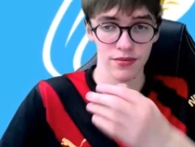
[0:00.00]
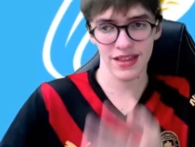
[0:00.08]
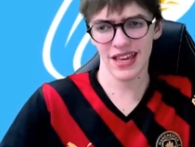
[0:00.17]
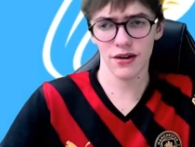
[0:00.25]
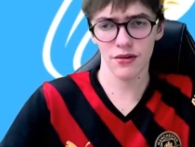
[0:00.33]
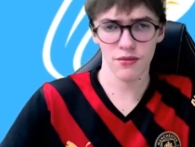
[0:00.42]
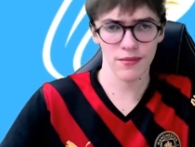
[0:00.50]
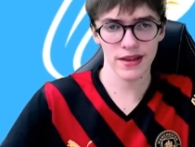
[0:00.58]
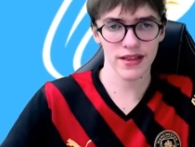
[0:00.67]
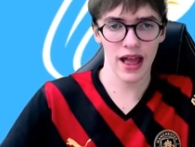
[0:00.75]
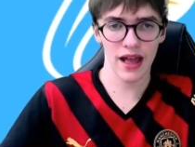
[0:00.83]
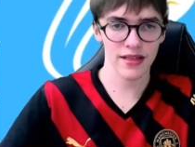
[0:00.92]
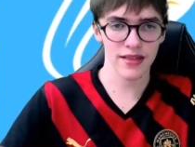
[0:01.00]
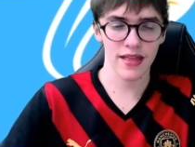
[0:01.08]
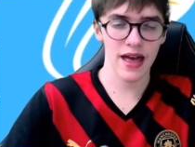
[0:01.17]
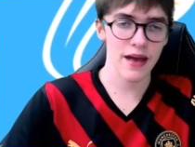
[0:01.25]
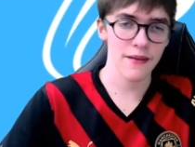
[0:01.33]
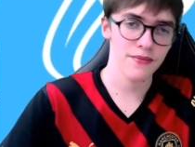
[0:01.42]
you know all my stats
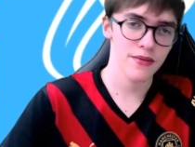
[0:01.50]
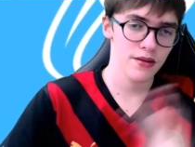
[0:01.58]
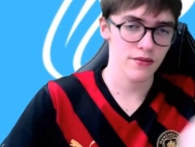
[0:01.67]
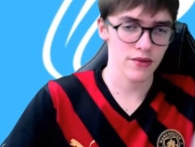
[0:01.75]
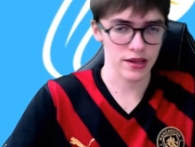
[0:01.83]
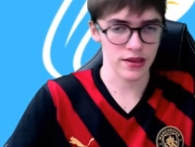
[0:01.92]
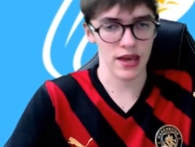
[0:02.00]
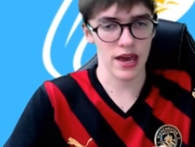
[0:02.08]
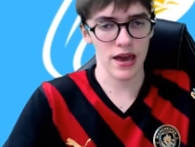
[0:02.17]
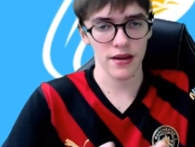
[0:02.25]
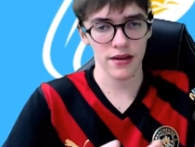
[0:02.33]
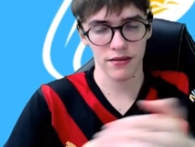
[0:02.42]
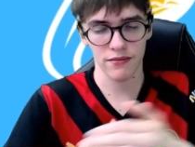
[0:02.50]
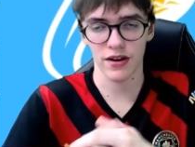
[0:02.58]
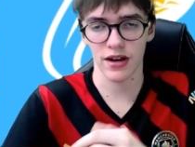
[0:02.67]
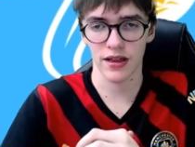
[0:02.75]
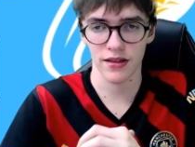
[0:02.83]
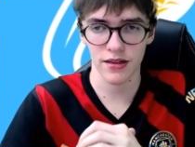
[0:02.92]
there. Well, there in
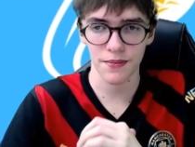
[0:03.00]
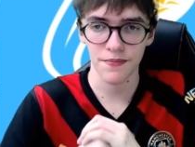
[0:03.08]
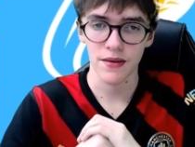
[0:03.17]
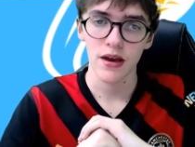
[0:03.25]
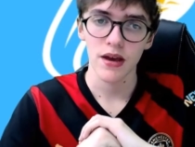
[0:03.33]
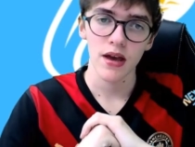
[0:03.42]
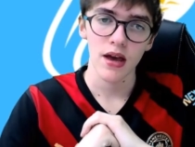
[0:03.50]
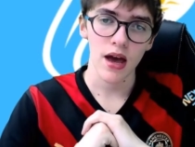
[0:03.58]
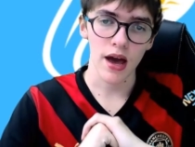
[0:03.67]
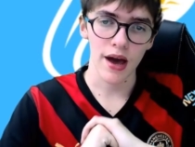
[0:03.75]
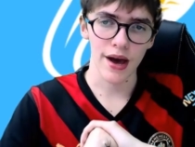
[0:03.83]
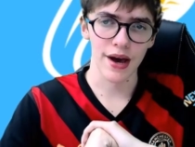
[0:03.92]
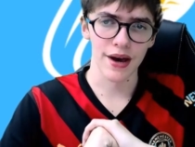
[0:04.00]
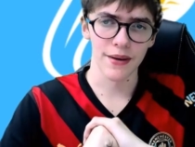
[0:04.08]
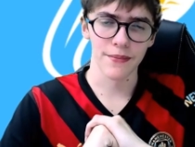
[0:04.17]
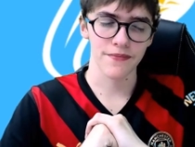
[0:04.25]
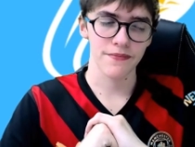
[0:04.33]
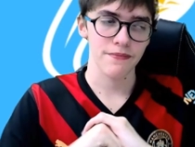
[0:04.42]
reality.
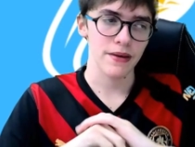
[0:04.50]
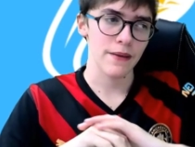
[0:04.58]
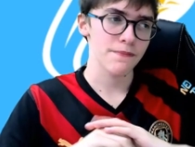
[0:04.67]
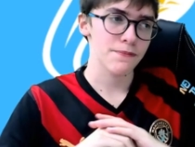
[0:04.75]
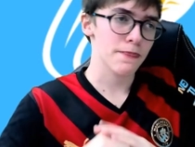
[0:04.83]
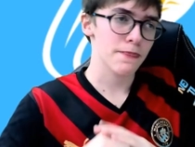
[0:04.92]
Um, but